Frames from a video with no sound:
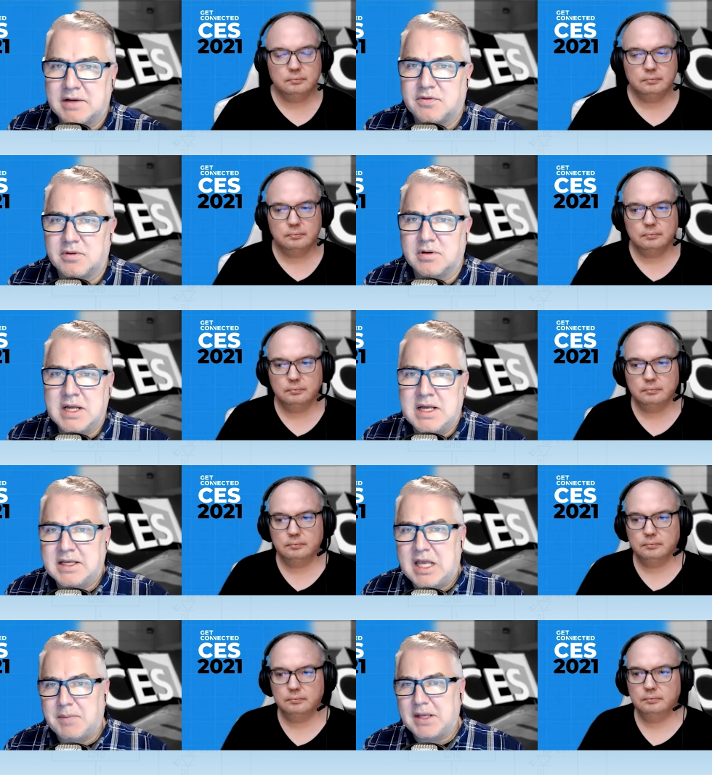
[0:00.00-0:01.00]
Speaker 1: for
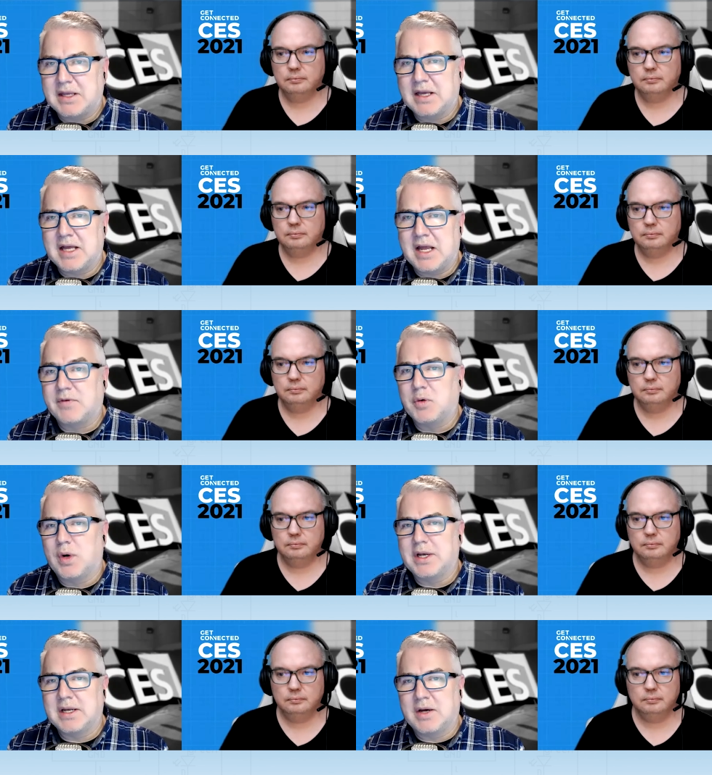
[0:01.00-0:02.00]
keeping
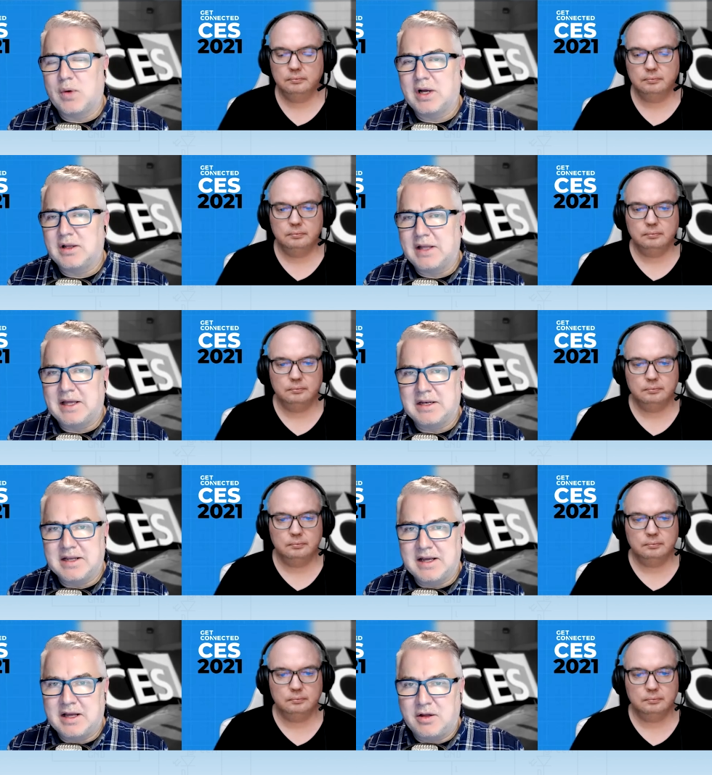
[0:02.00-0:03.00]
everyone well and
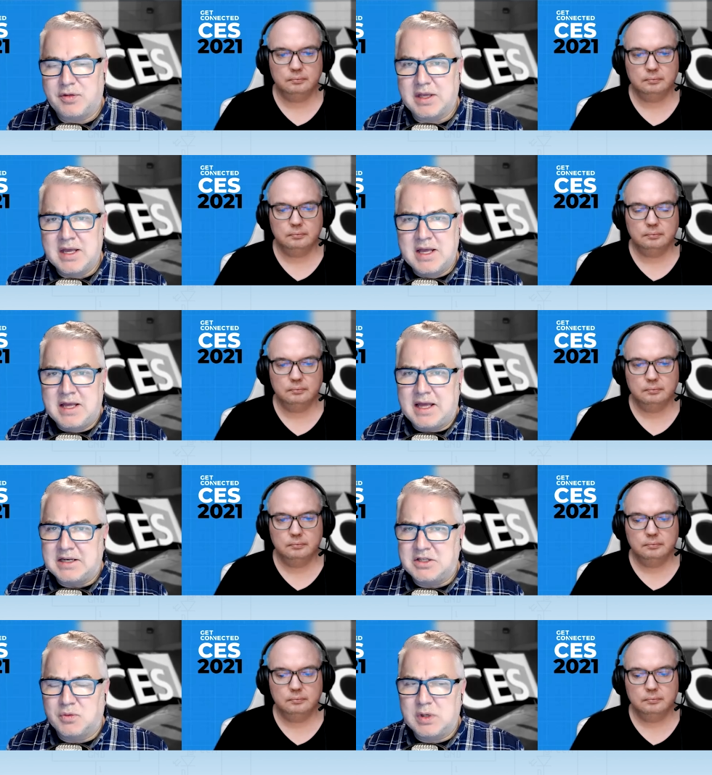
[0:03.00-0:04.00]
healthy.
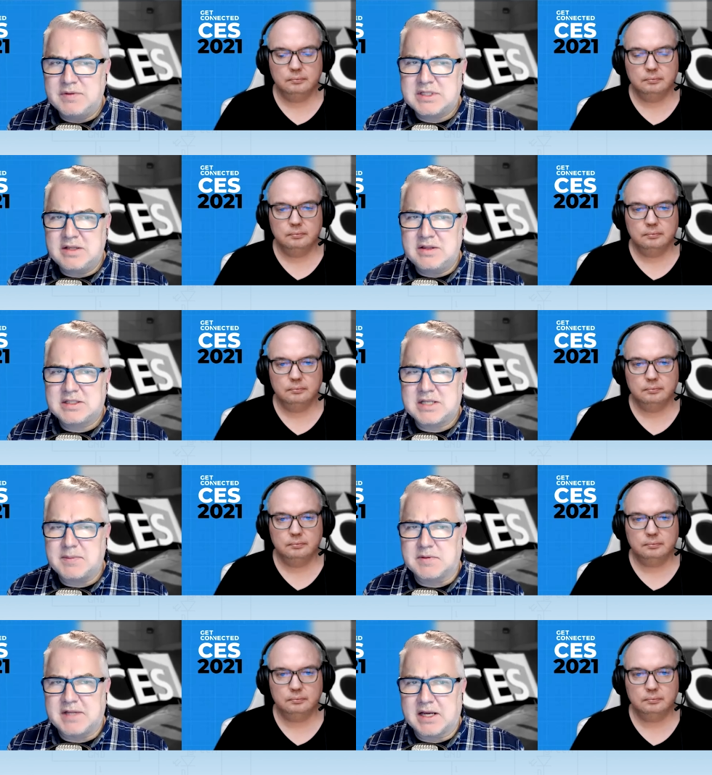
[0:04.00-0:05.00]
And you know, we're even seeing these
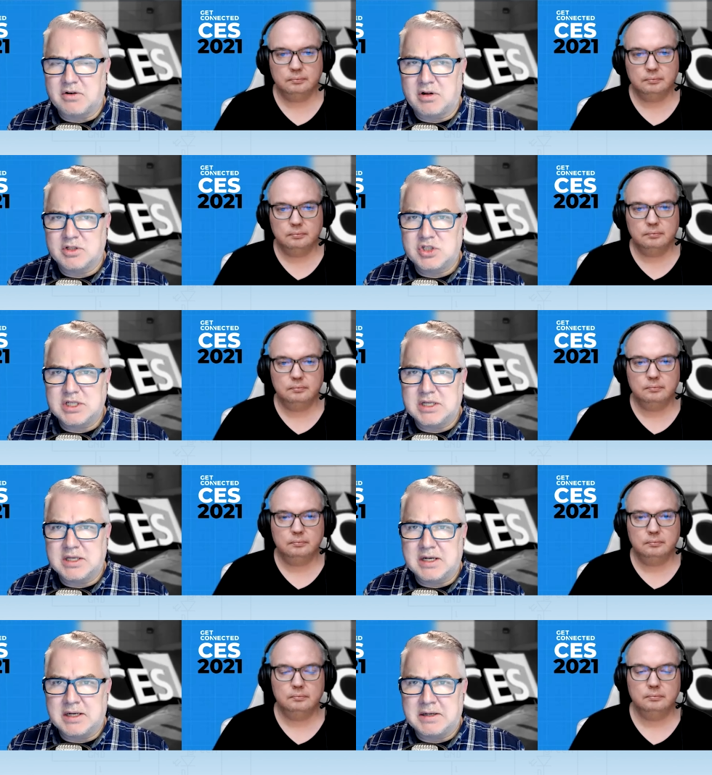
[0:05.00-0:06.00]
types of technology
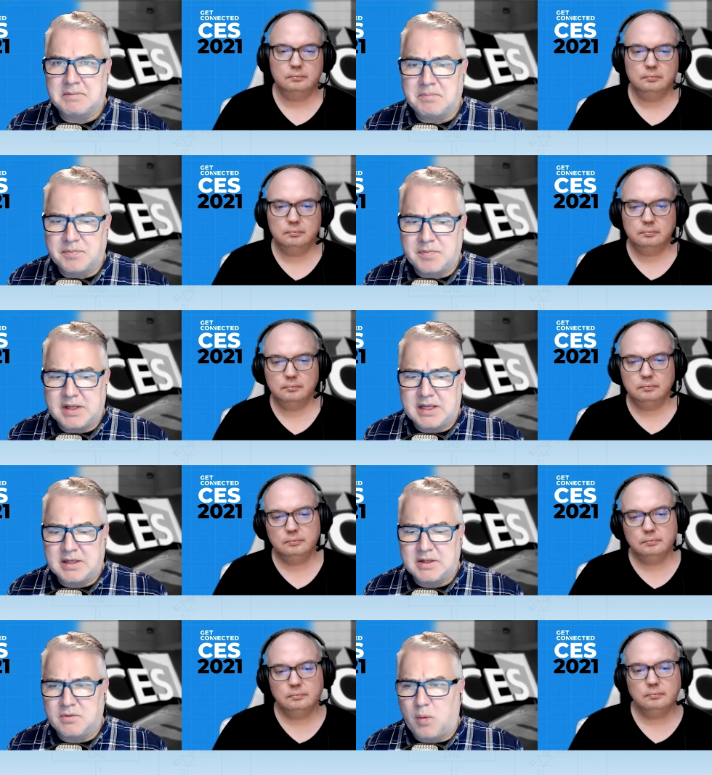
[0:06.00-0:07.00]

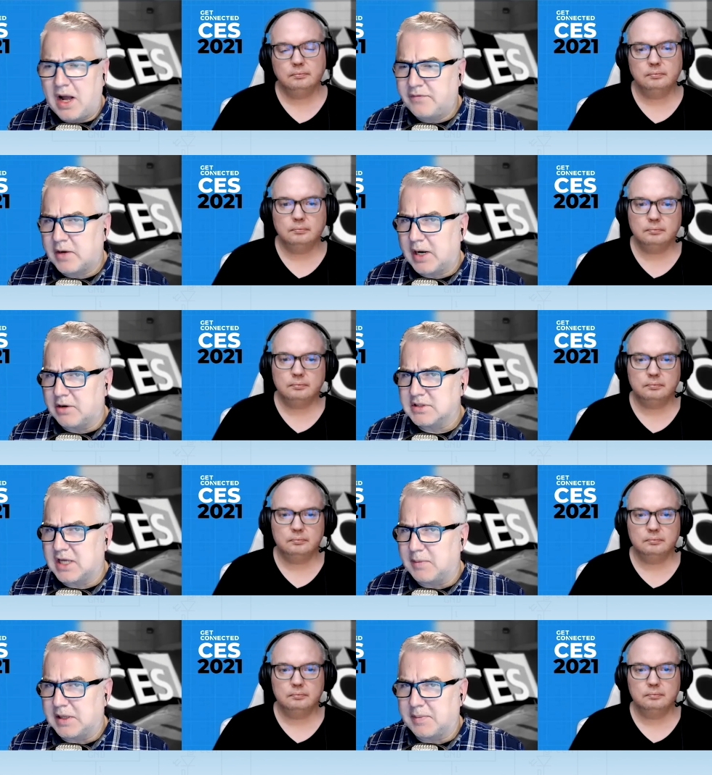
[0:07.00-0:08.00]
in Wi-Fi routers
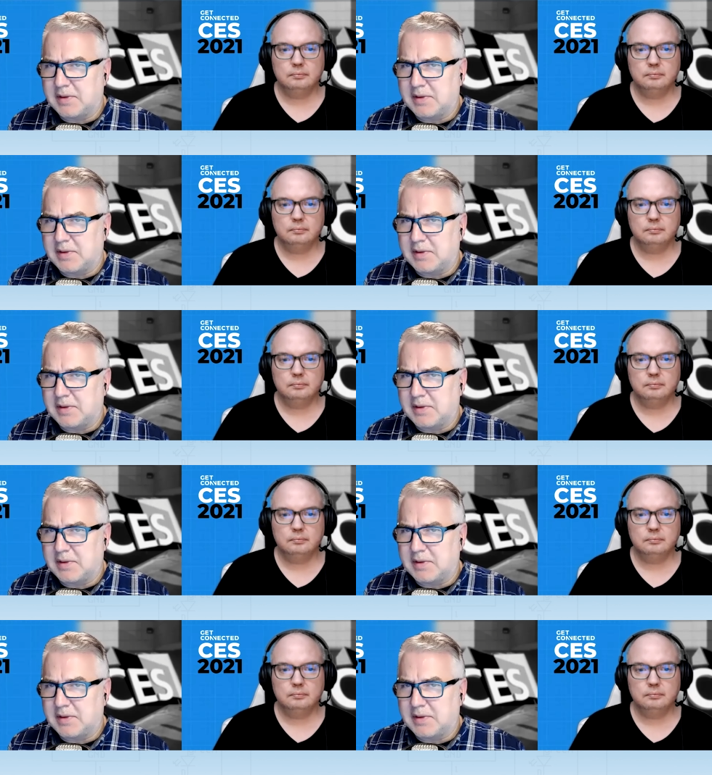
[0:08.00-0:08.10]
coming up.